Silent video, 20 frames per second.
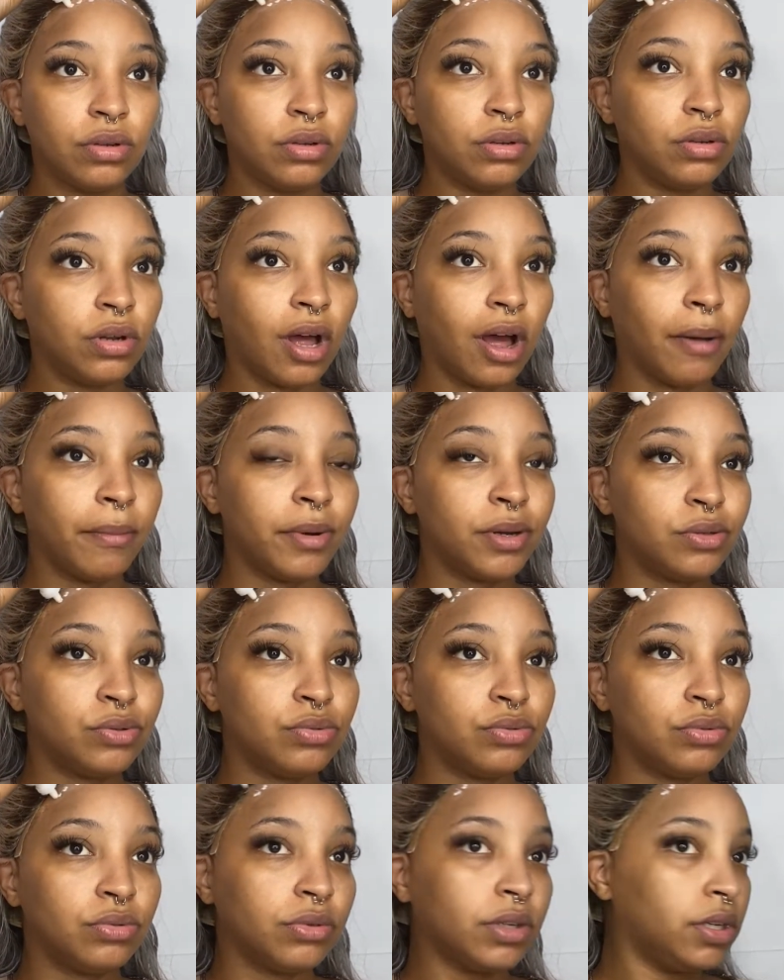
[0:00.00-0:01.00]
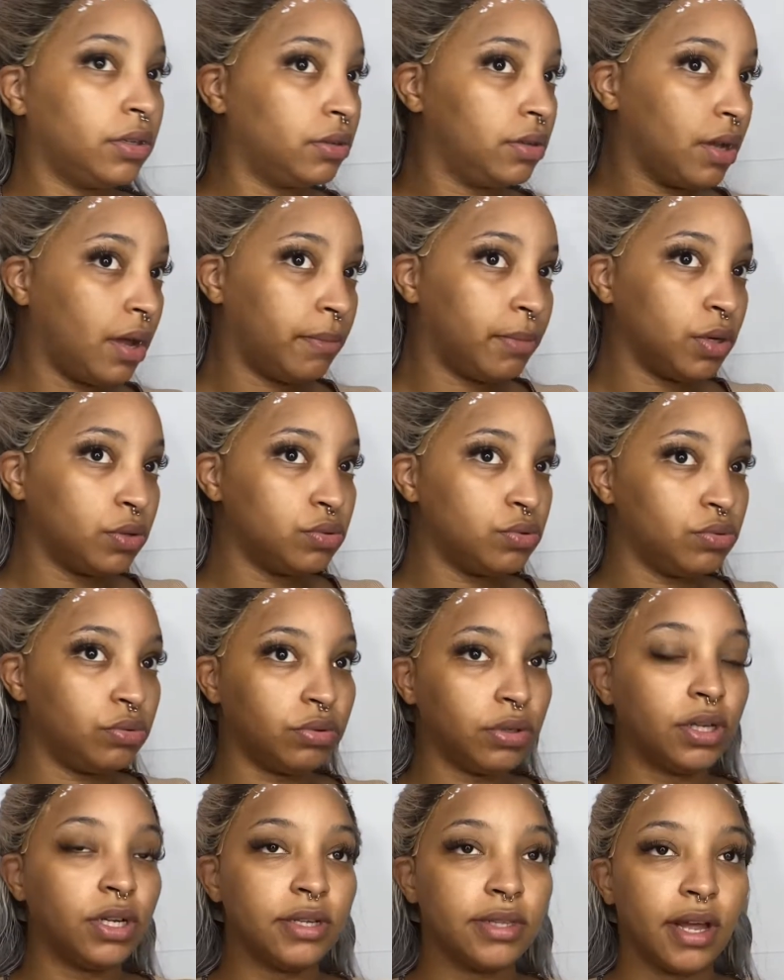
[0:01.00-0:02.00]
No, nah, I'm gonna do three. I'm gonna do
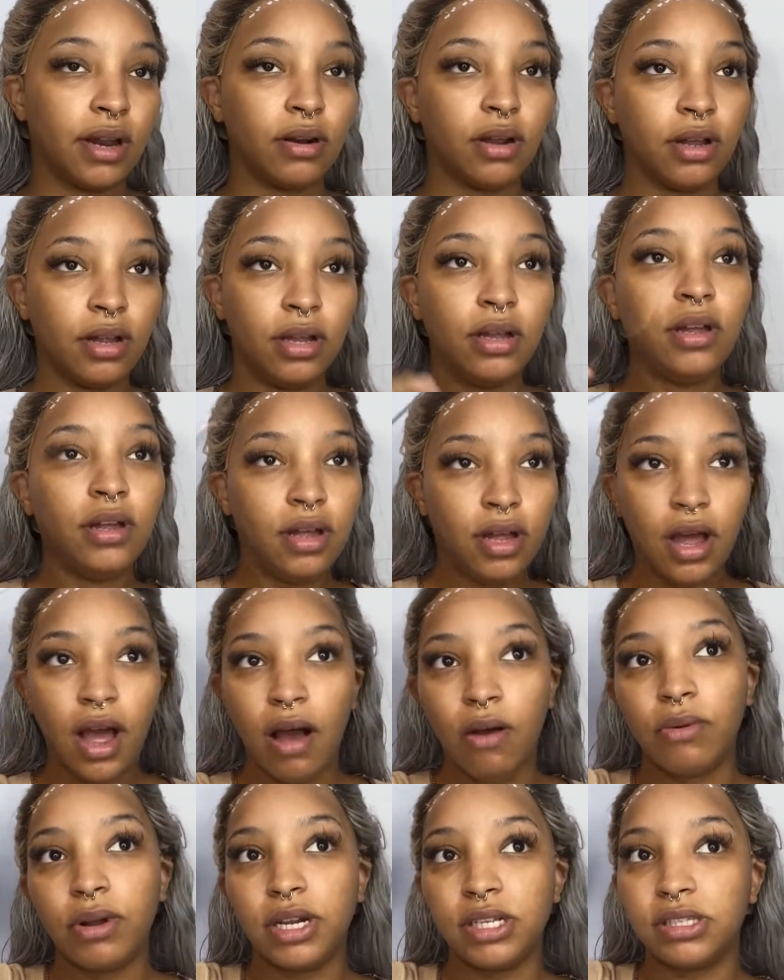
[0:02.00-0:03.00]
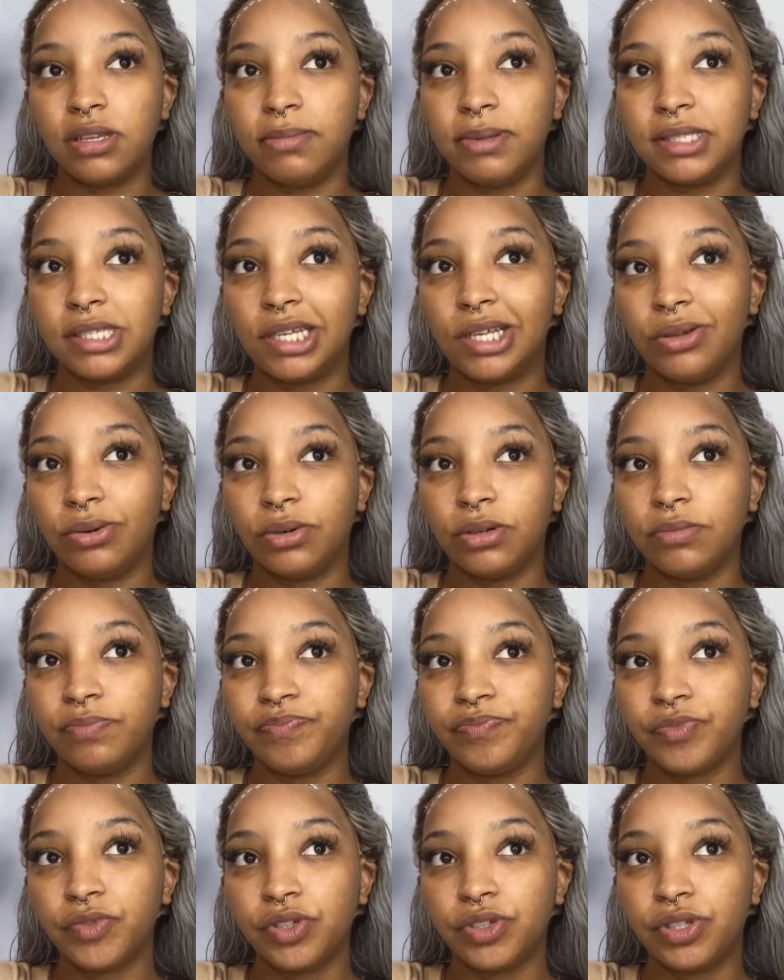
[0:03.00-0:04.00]
three because I don't, I want it to be secure.
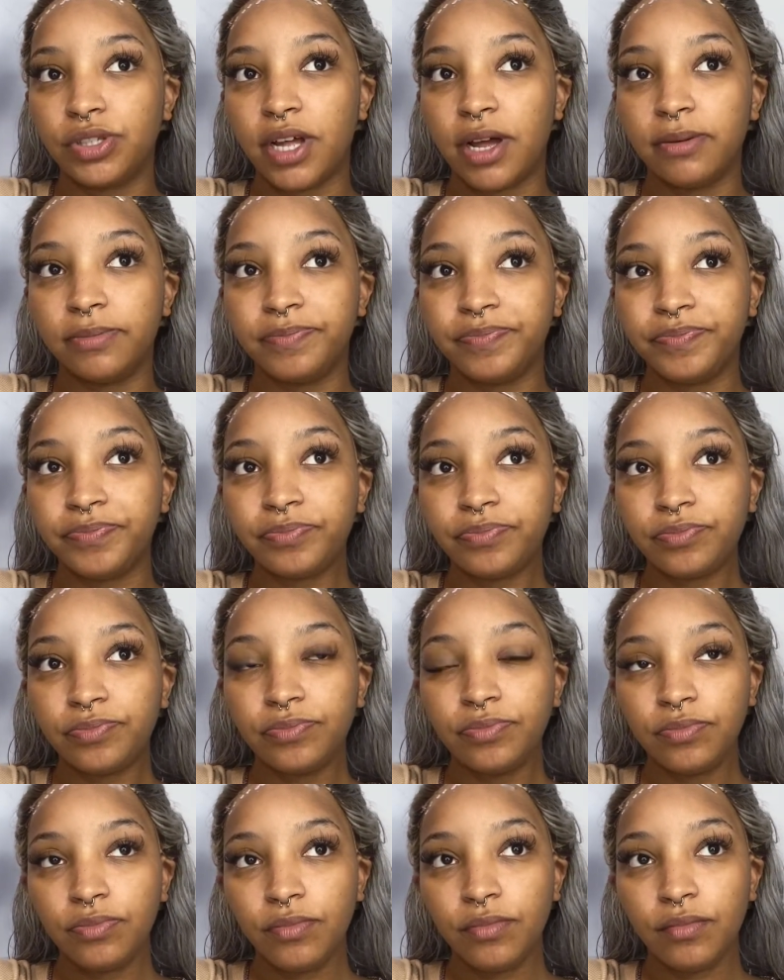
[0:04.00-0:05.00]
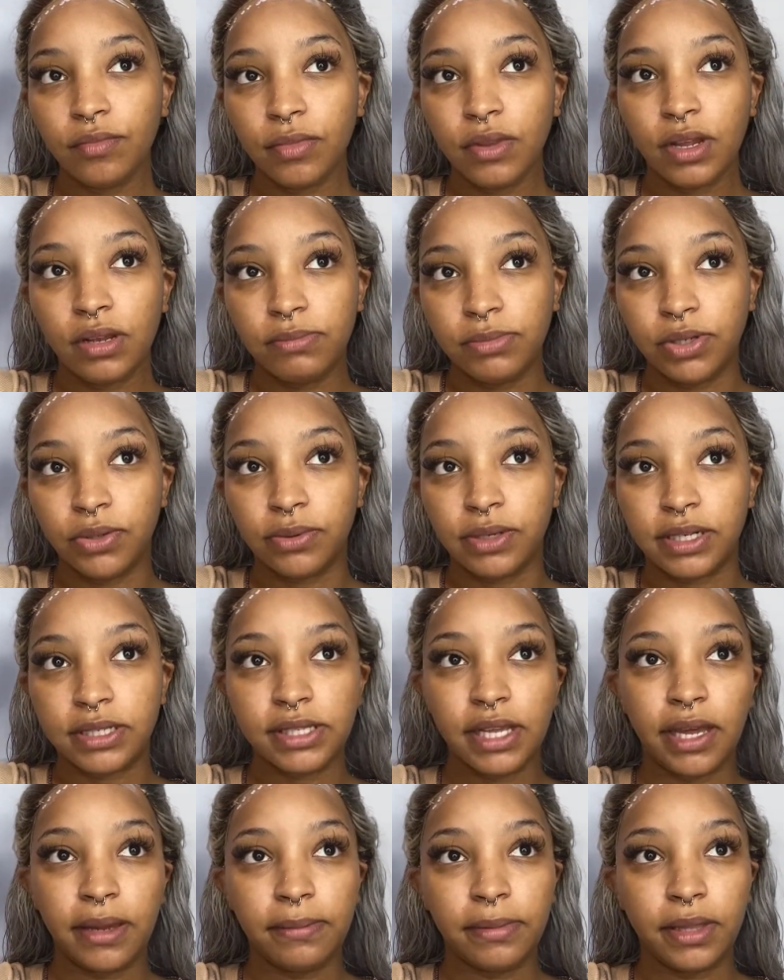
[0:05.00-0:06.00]
So I'm doing the
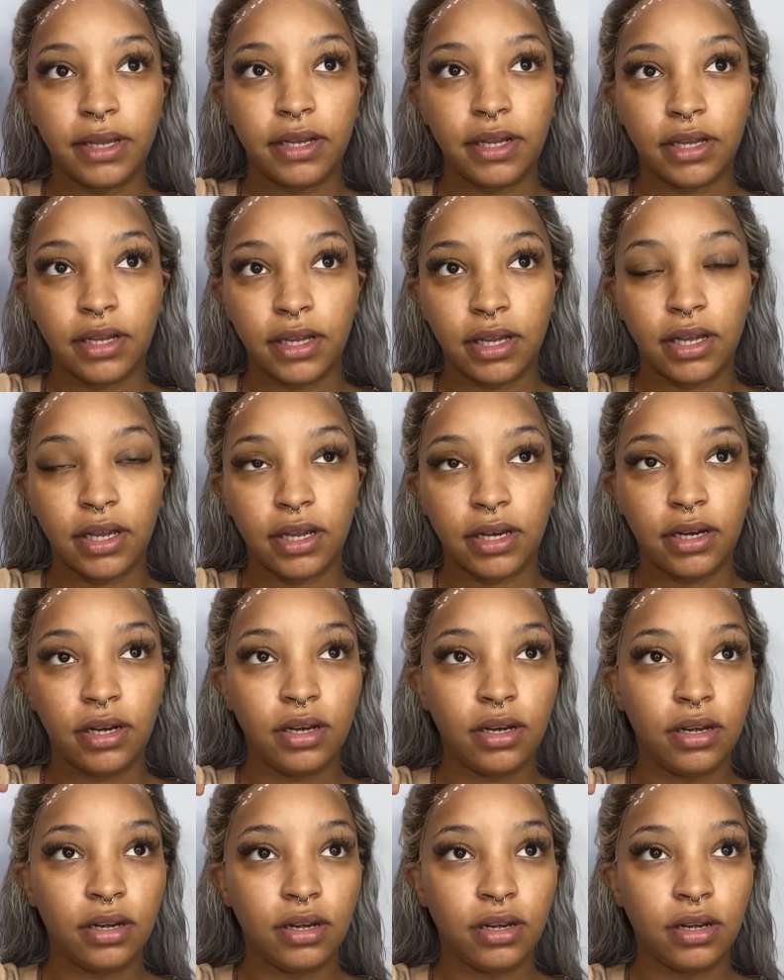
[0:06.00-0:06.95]
same thing again.